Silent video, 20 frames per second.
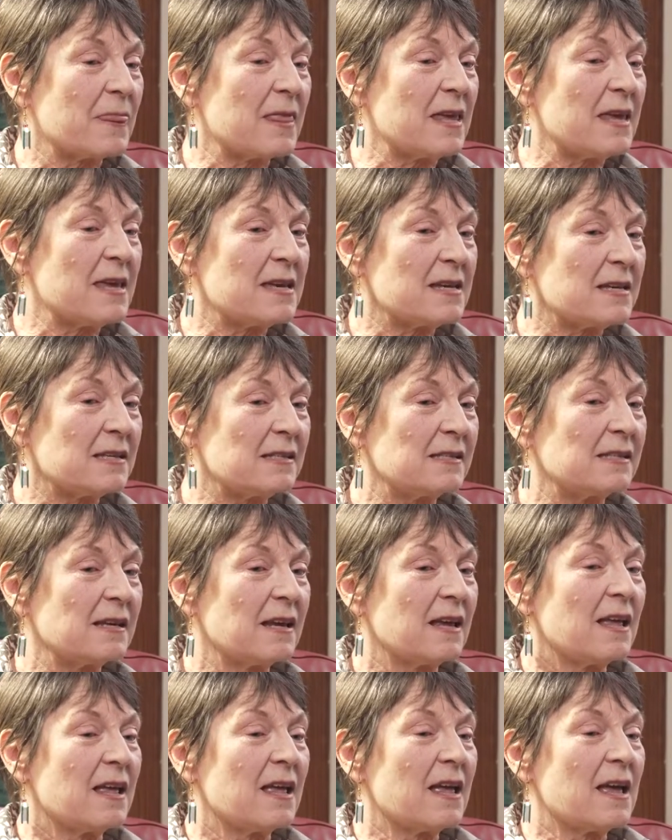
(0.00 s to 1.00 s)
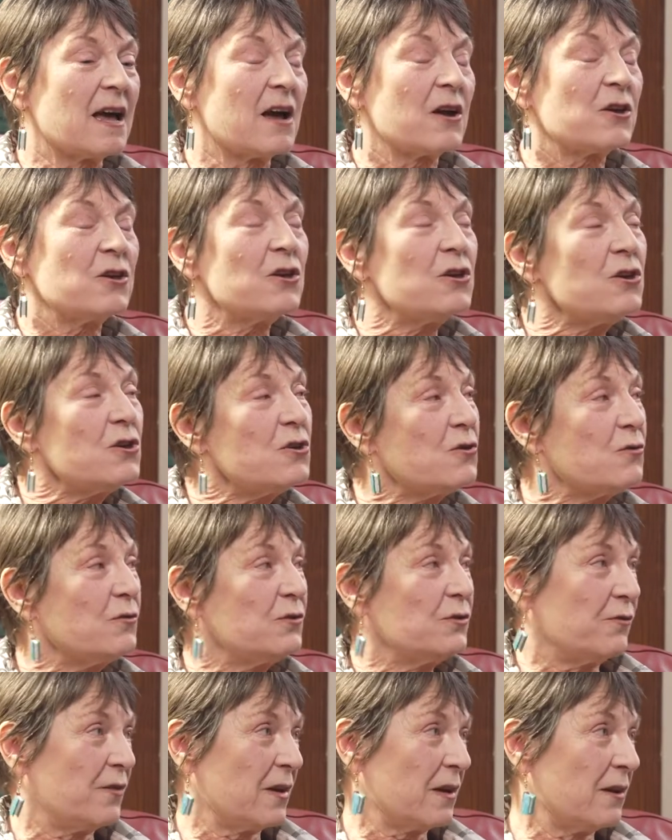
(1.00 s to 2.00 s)
is a
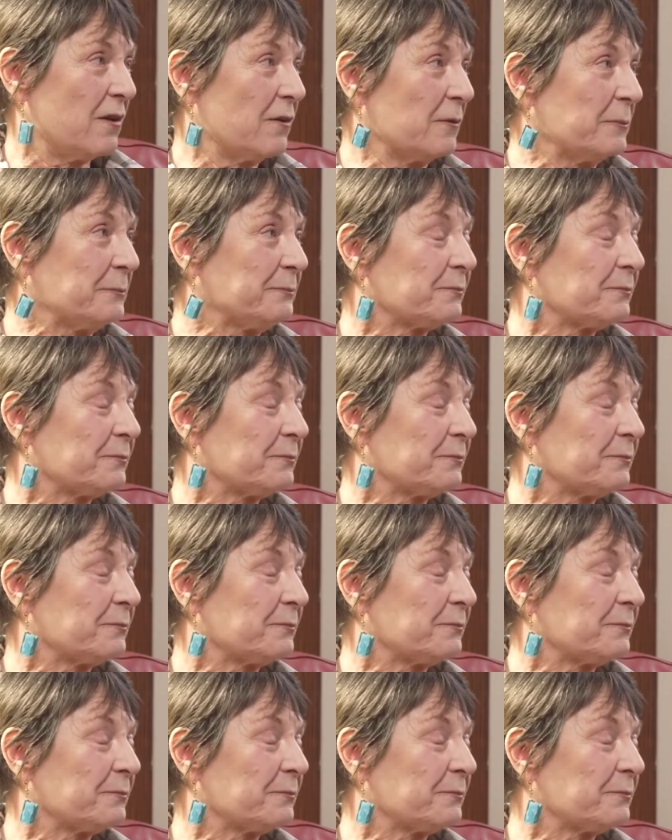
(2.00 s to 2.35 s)
huge figure.